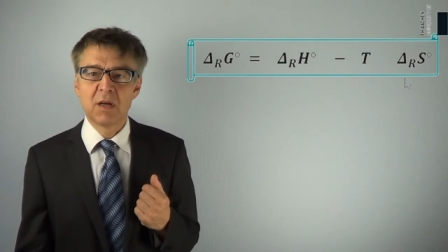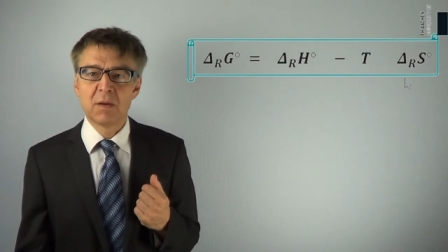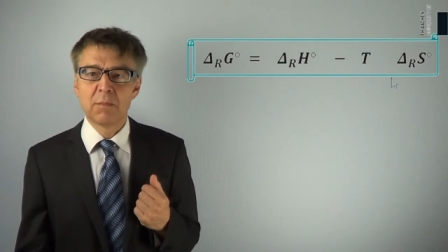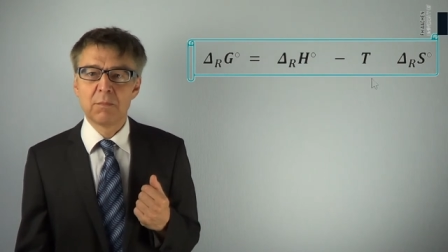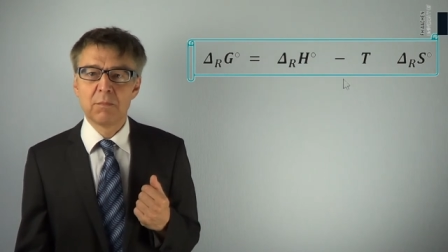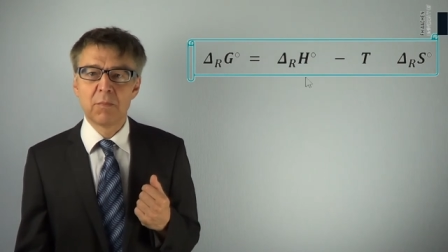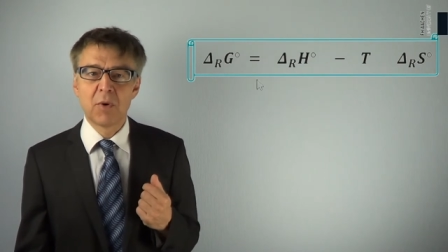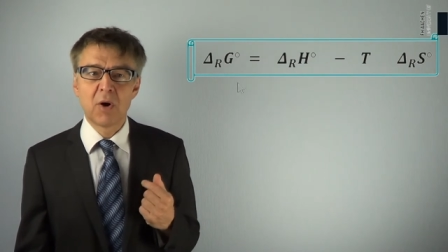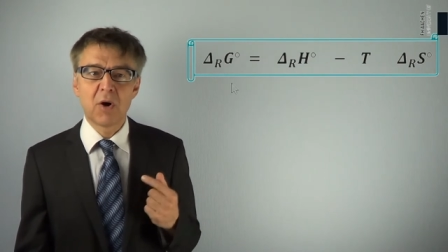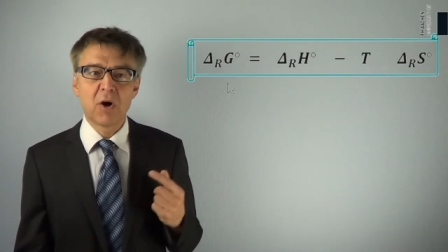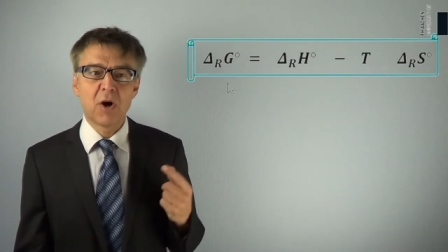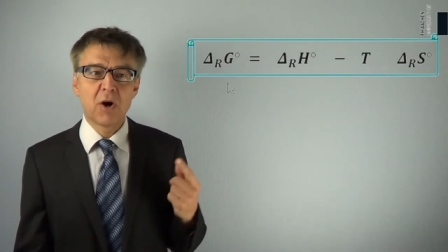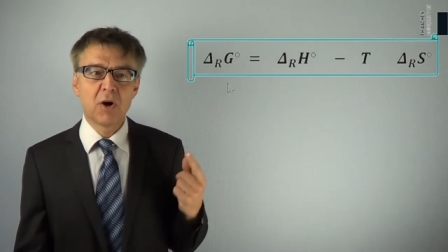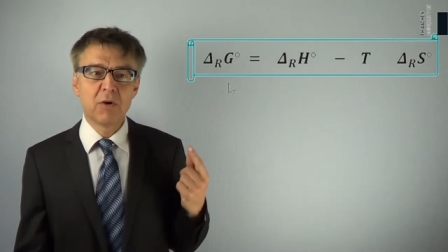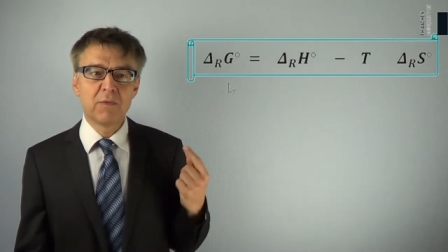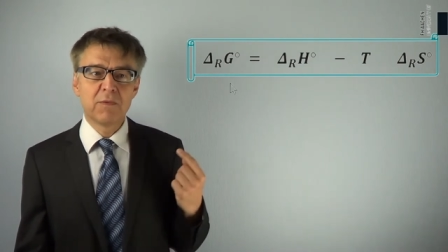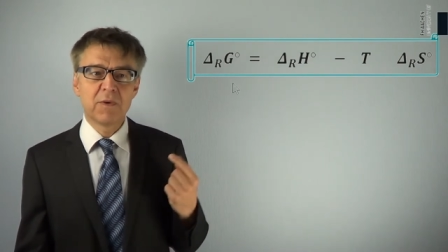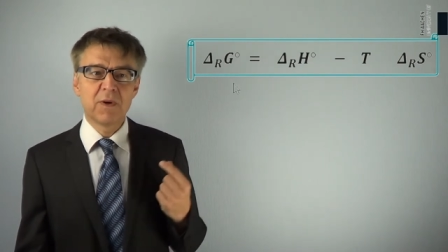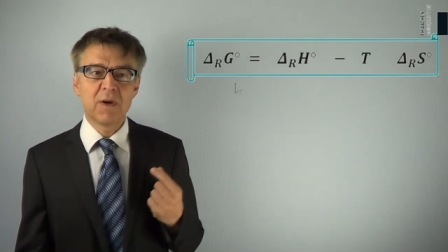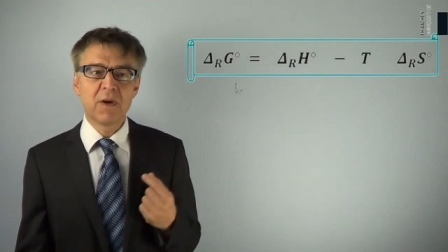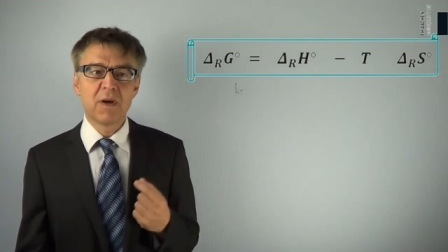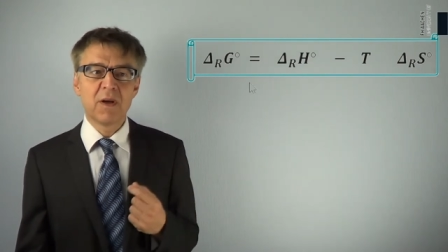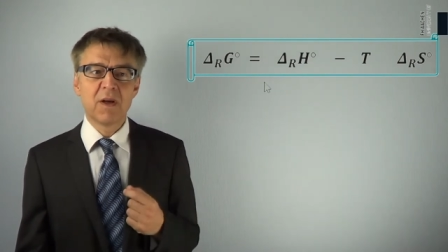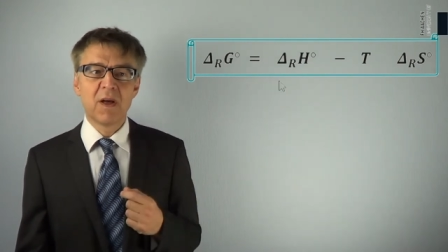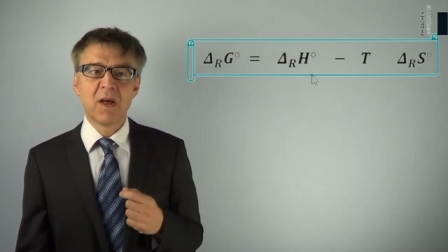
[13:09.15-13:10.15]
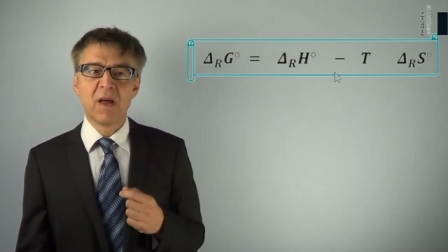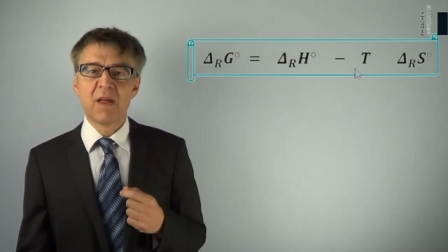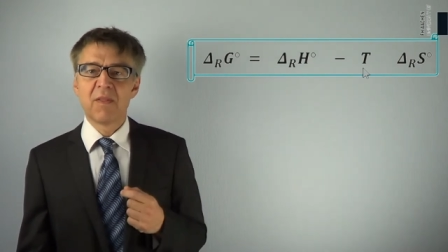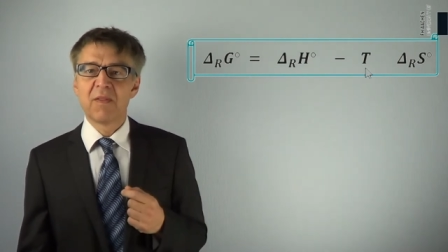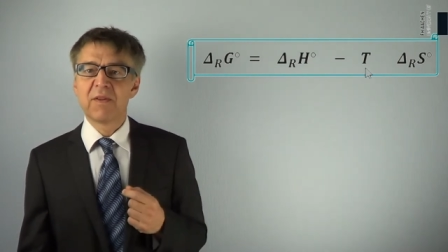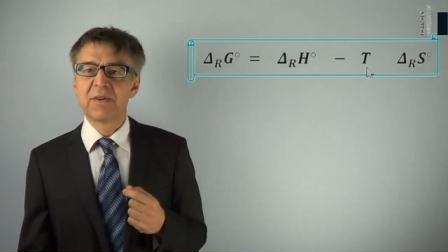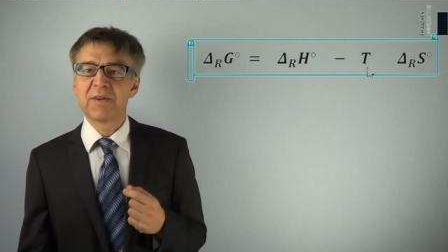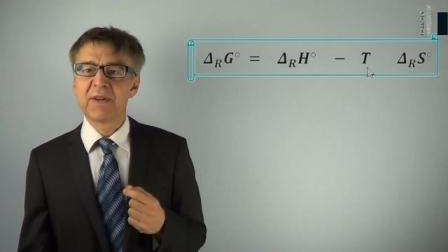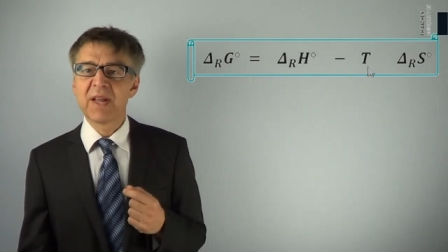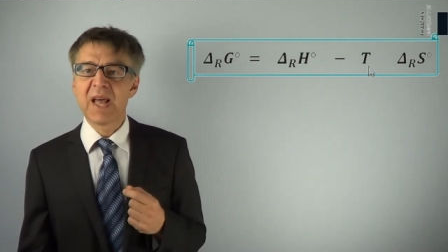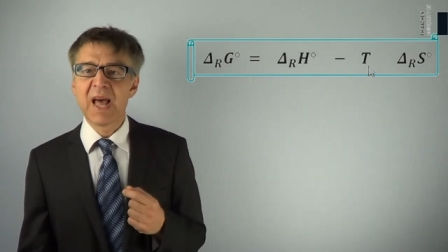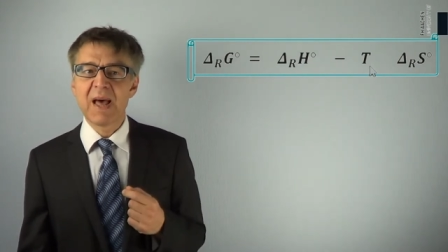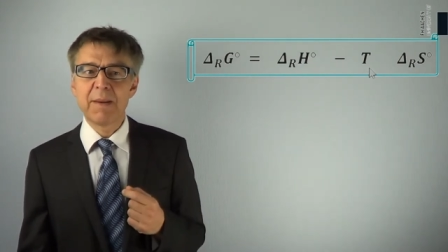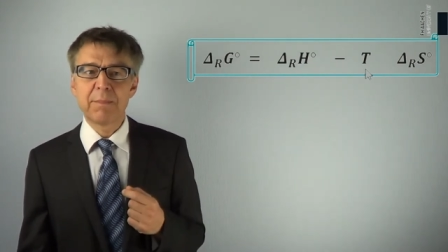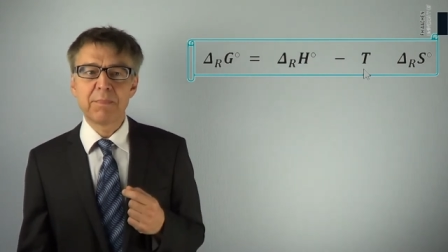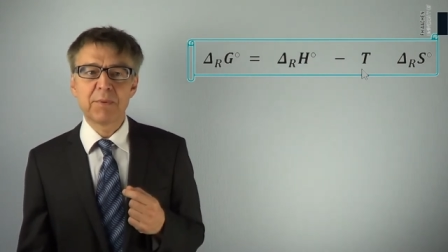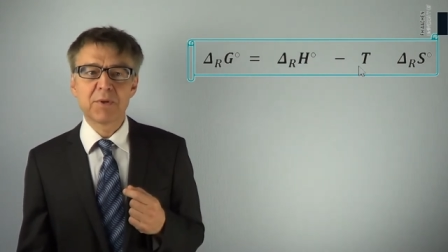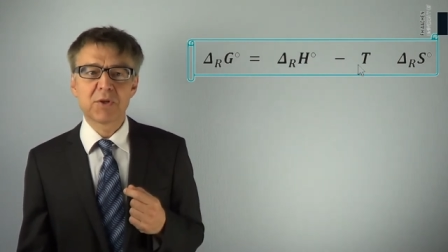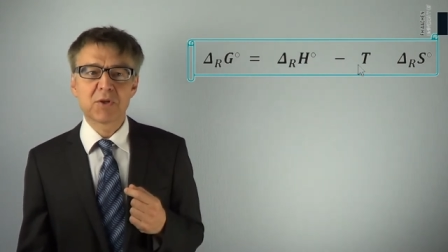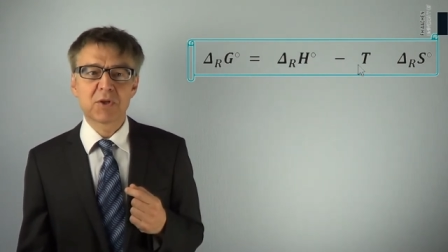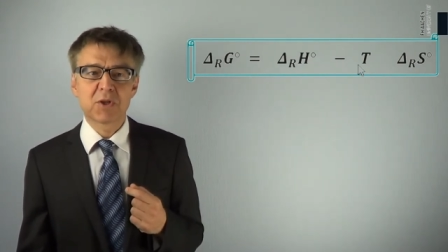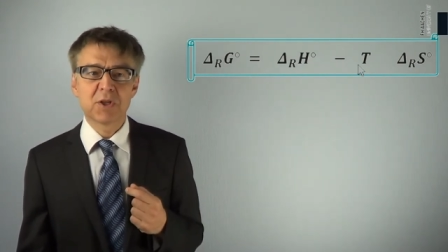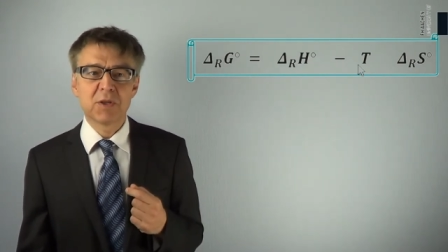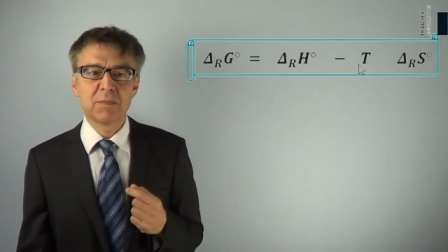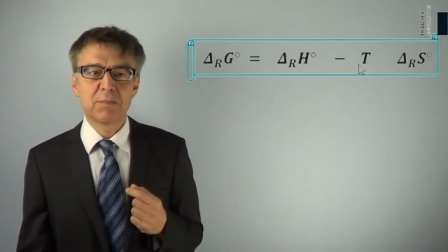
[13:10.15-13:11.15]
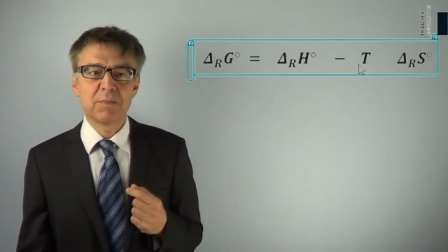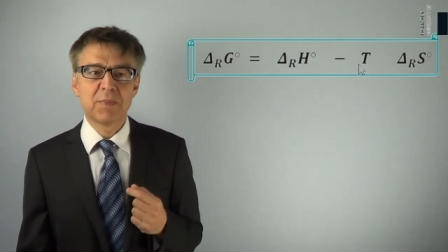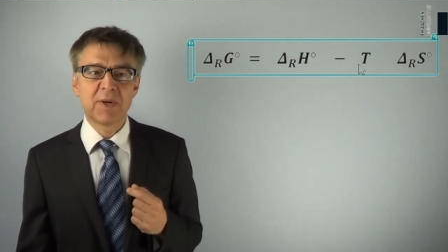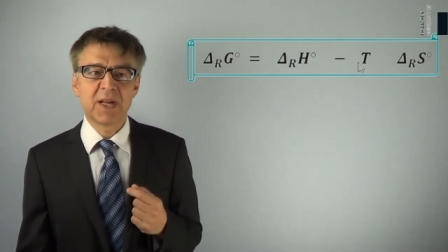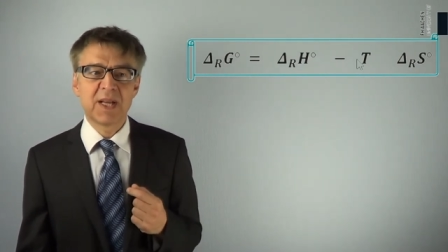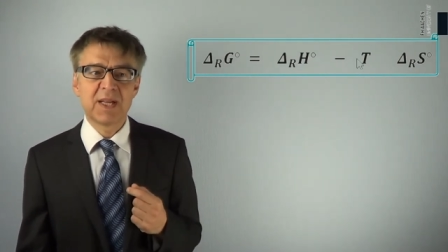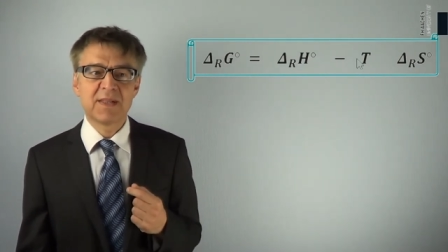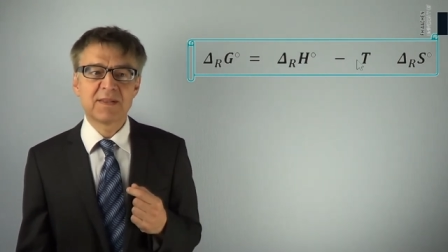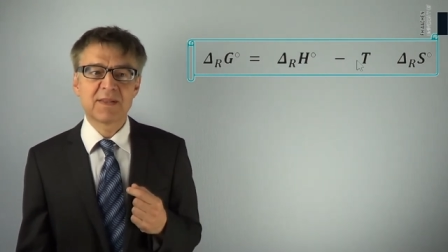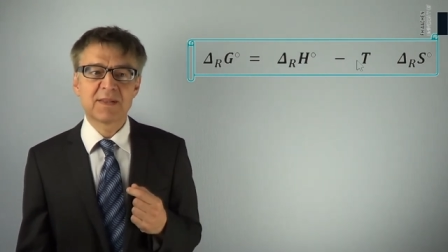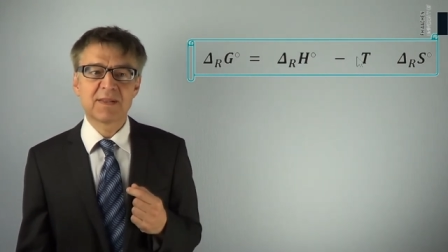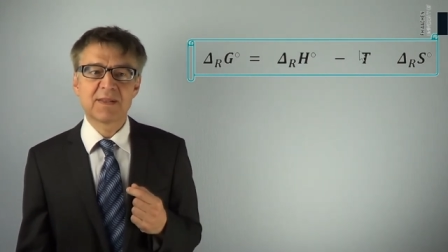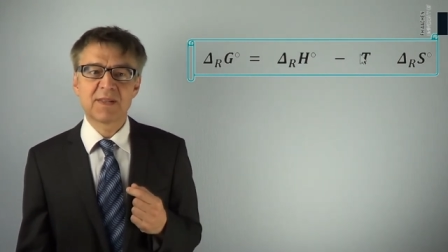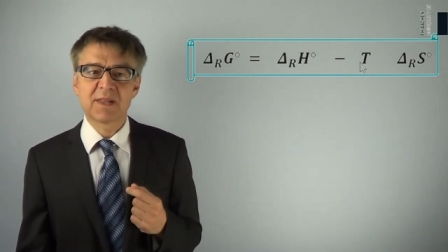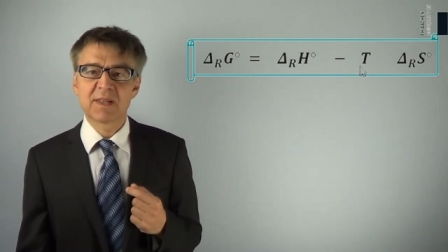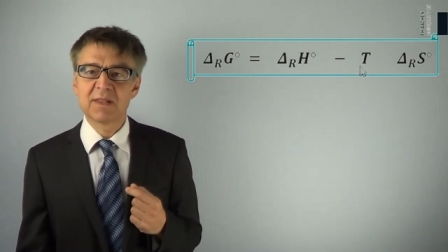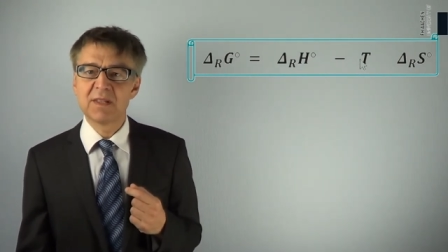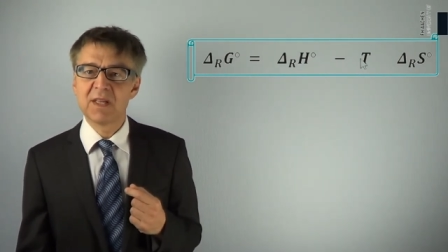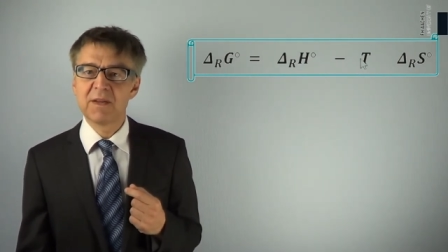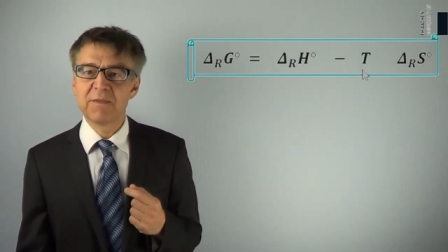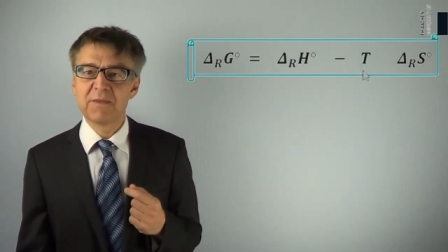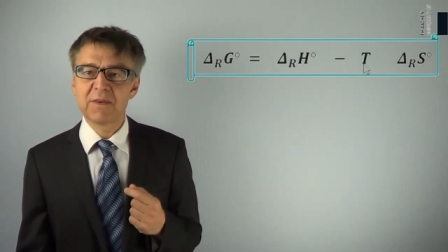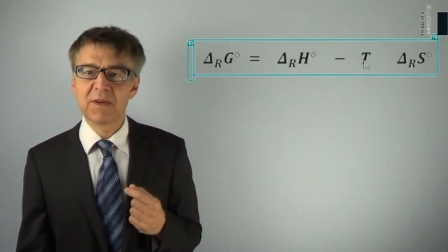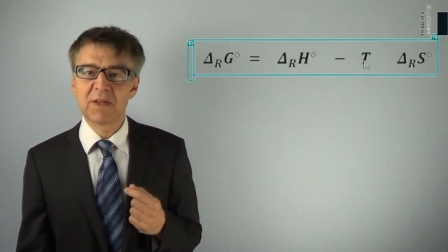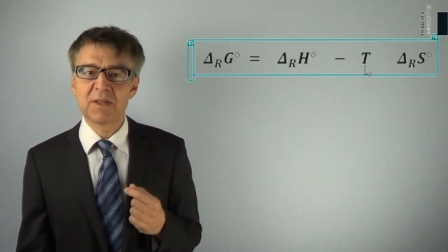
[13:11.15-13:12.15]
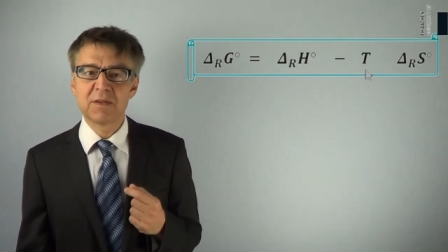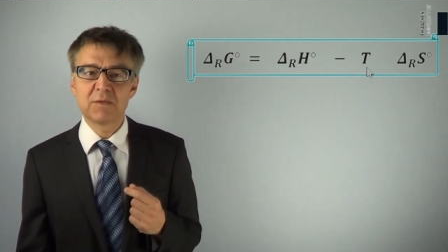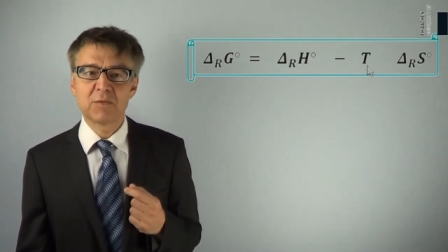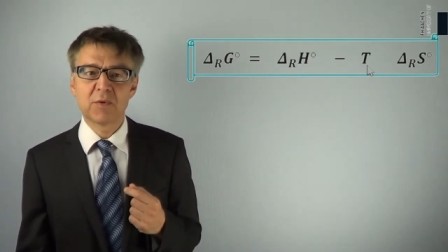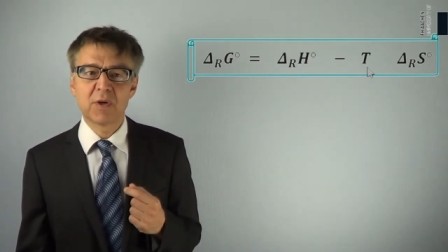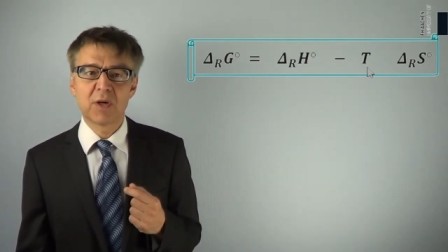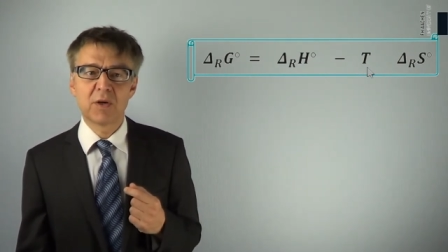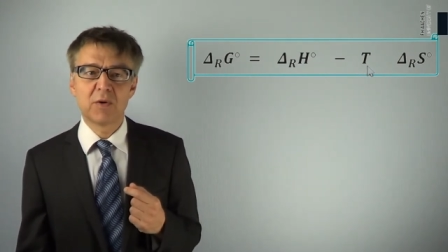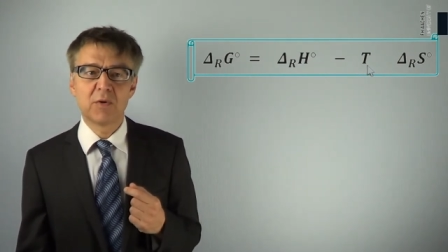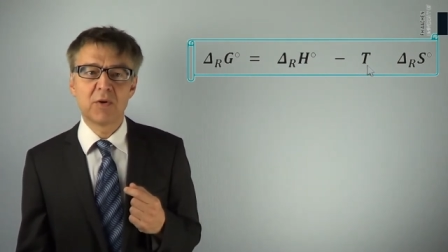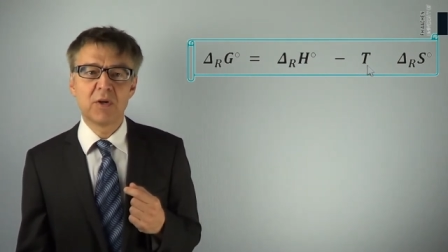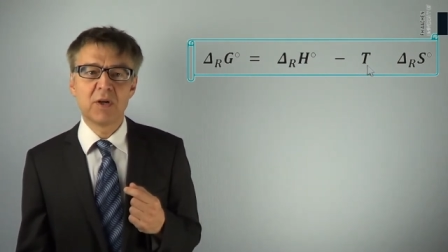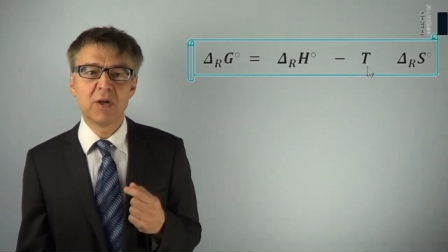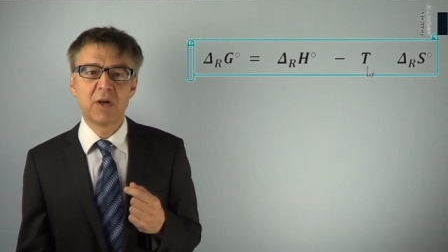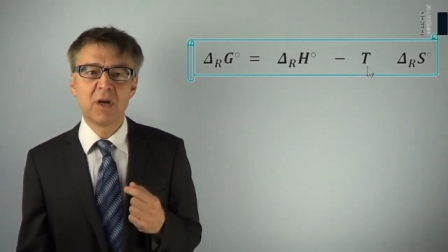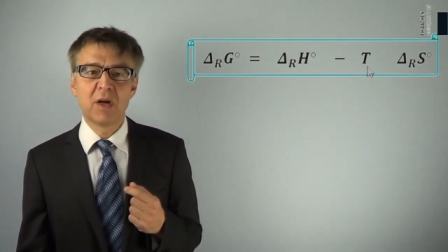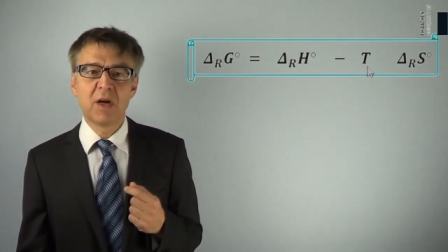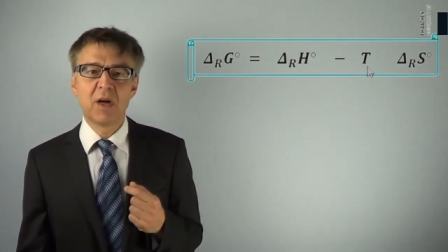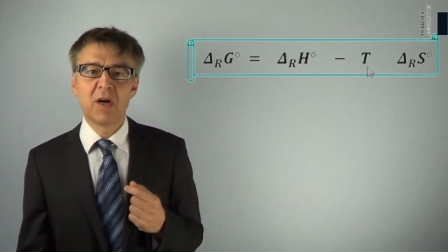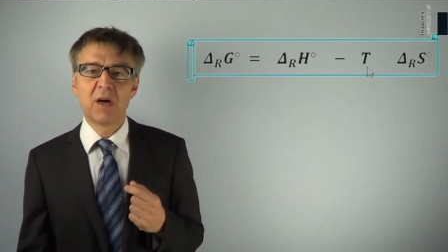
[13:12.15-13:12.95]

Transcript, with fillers: Moreover, the temperature plays a significant role